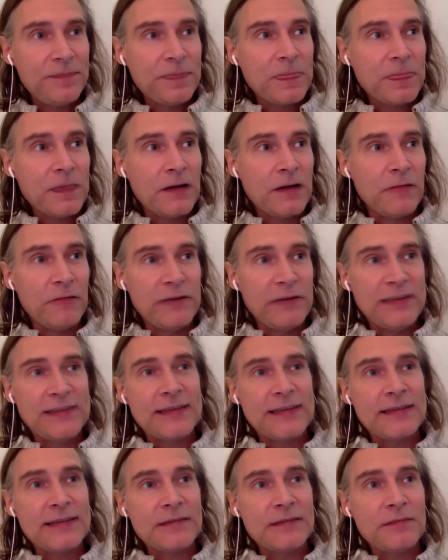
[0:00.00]
A
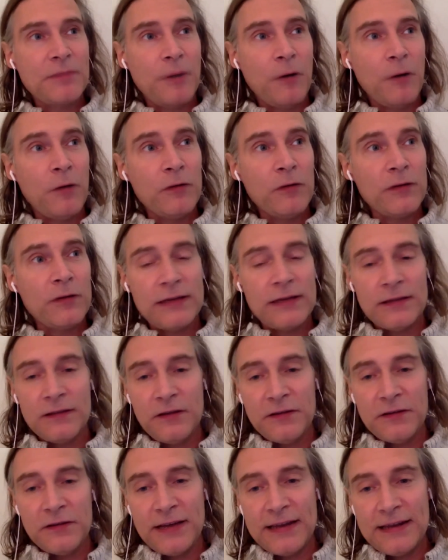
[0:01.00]
recent poll in the
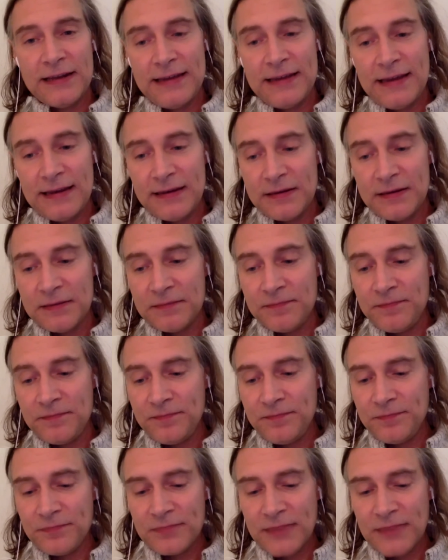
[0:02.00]
United Kingdom
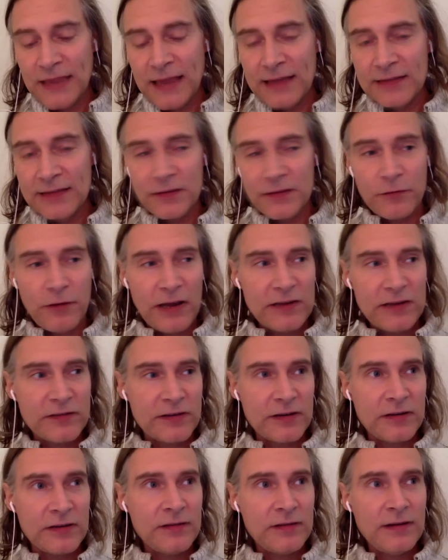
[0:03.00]
asked the
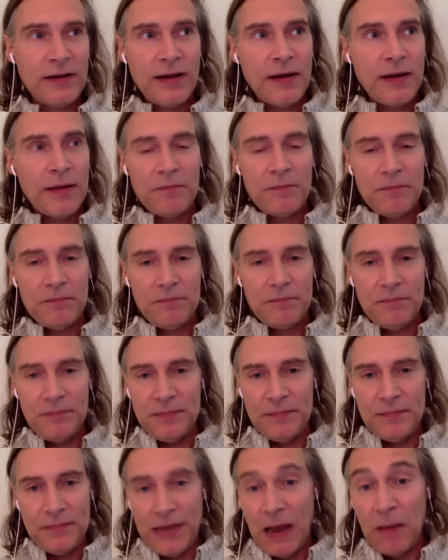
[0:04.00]
question,
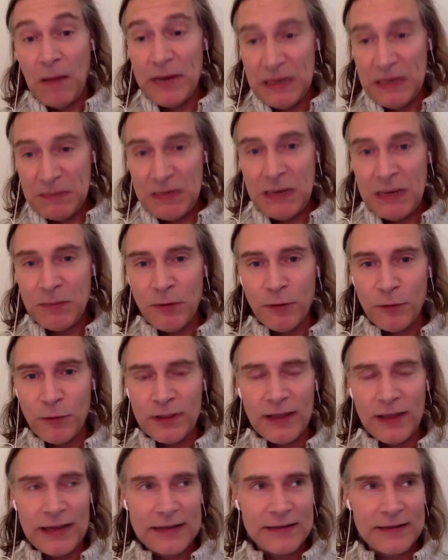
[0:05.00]
how many people
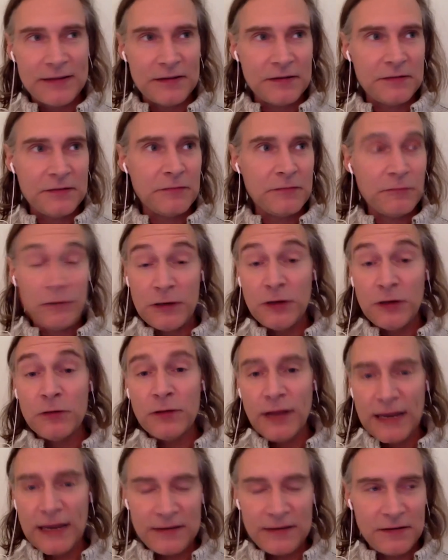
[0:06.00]
would you
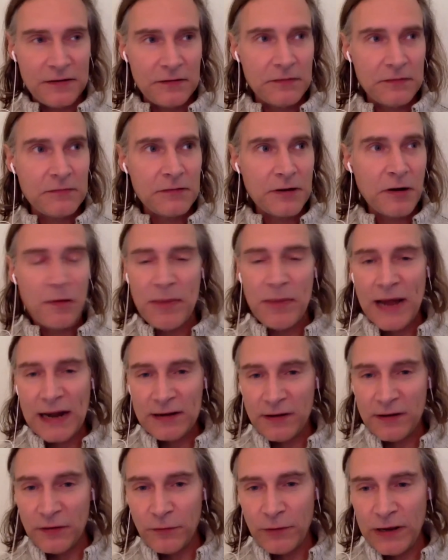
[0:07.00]
like to go
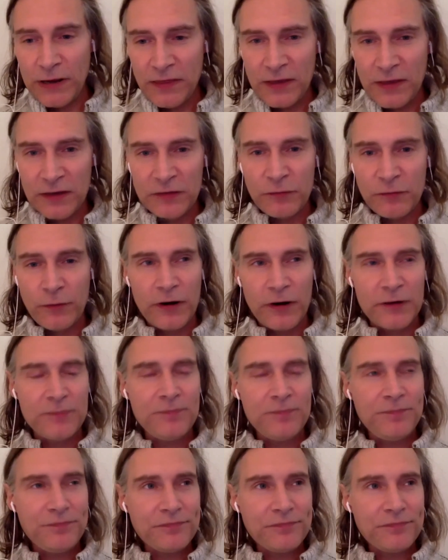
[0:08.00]
back to the way things were?